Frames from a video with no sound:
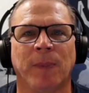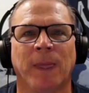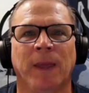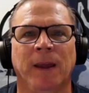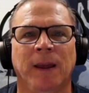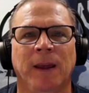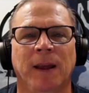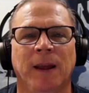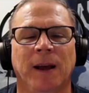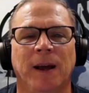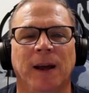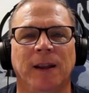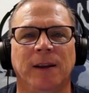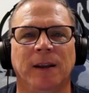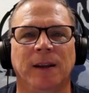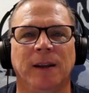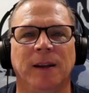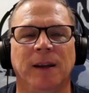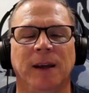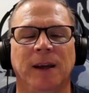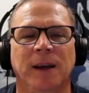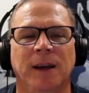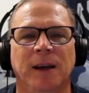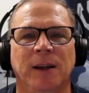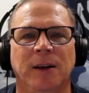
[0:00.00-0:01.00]

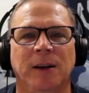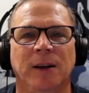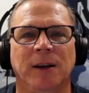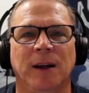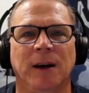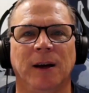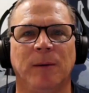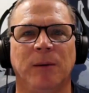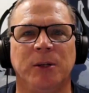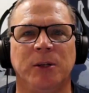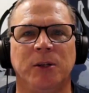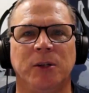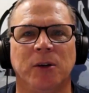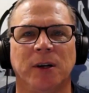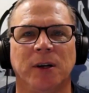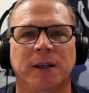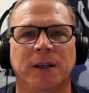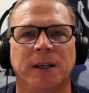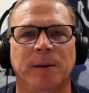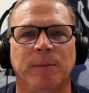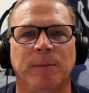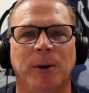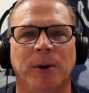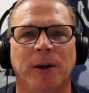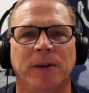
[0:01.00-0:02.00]
And I'll be talking
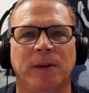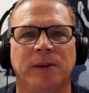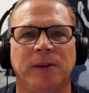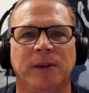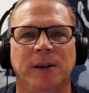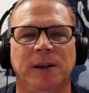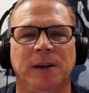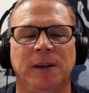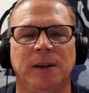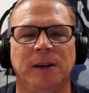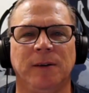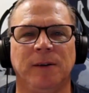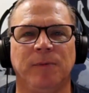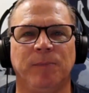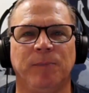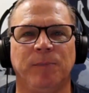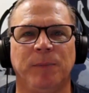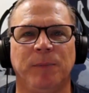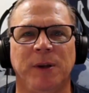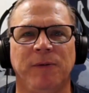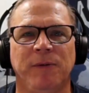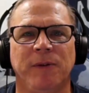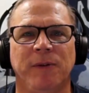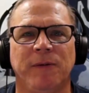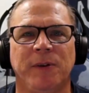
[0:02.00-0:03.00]
about the
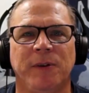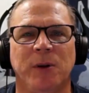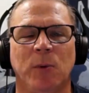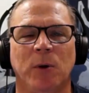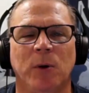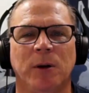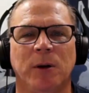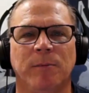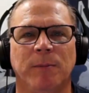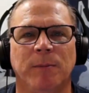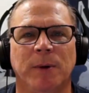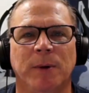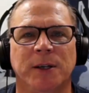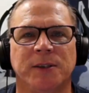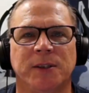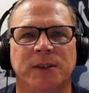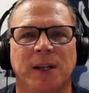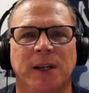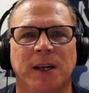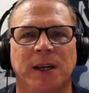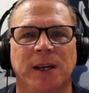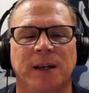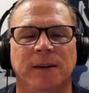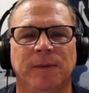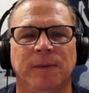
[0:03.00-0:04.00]
P51
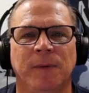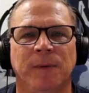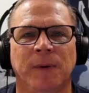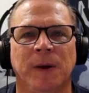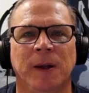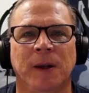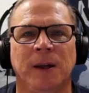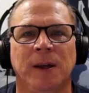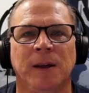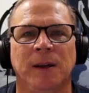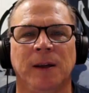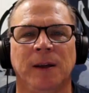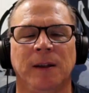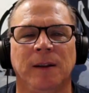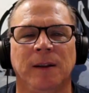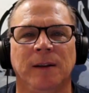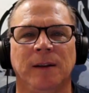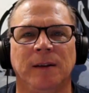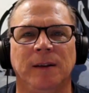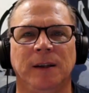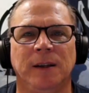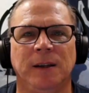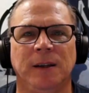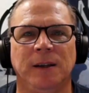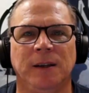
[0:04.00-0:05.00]
Mustang,
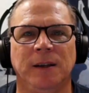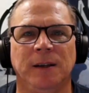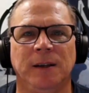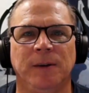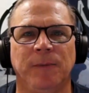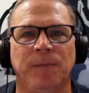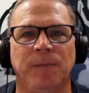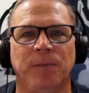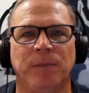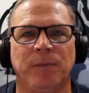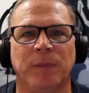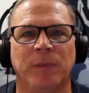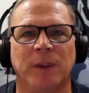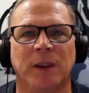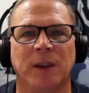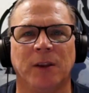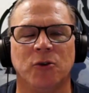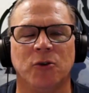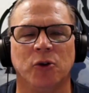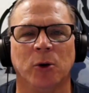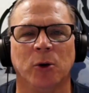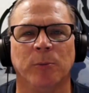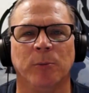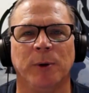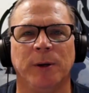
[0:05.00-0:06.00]
the
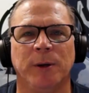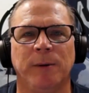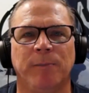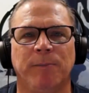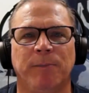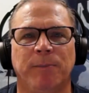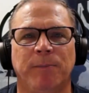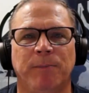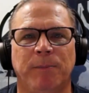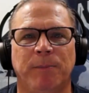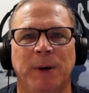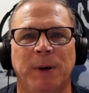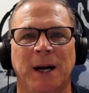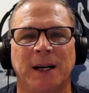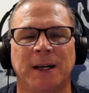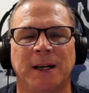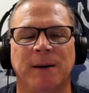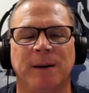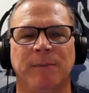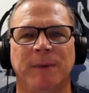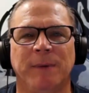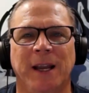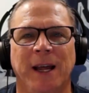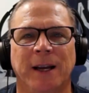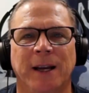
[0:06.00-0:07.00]
German
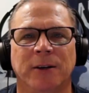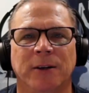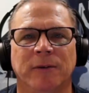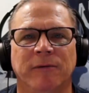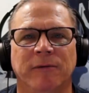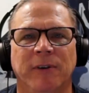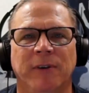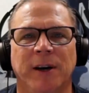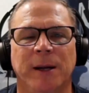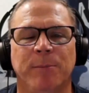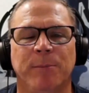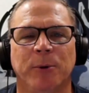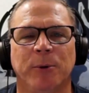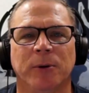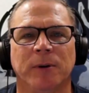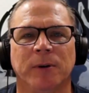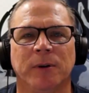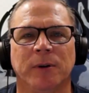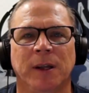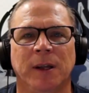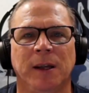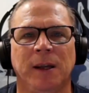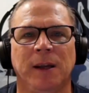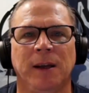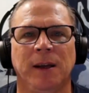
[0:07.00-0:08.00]
Bagam natter Viper,
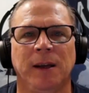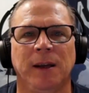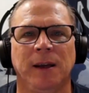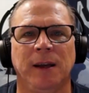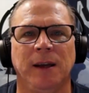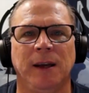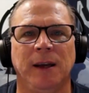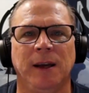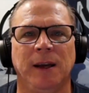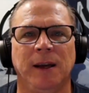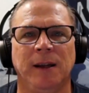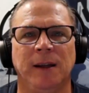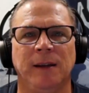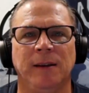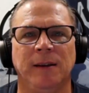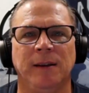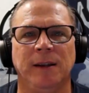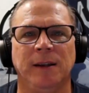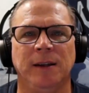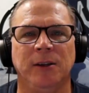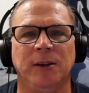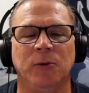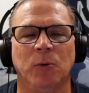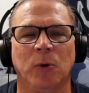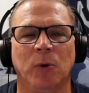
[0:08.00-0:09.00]
and
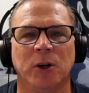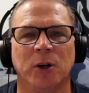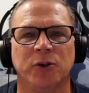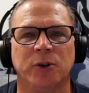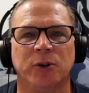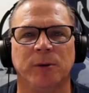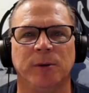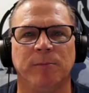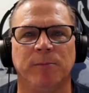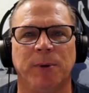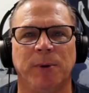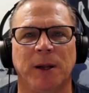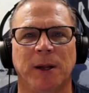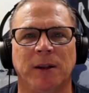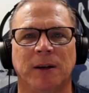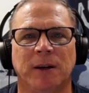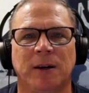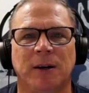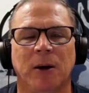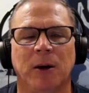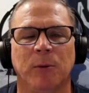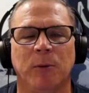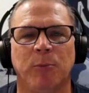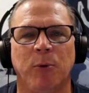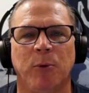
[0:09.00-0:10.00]
the Russian
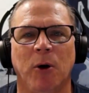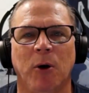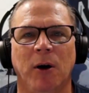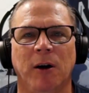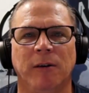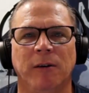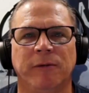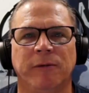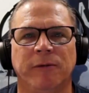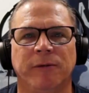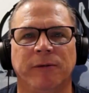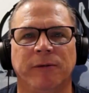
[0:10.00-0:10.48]
Polikarpov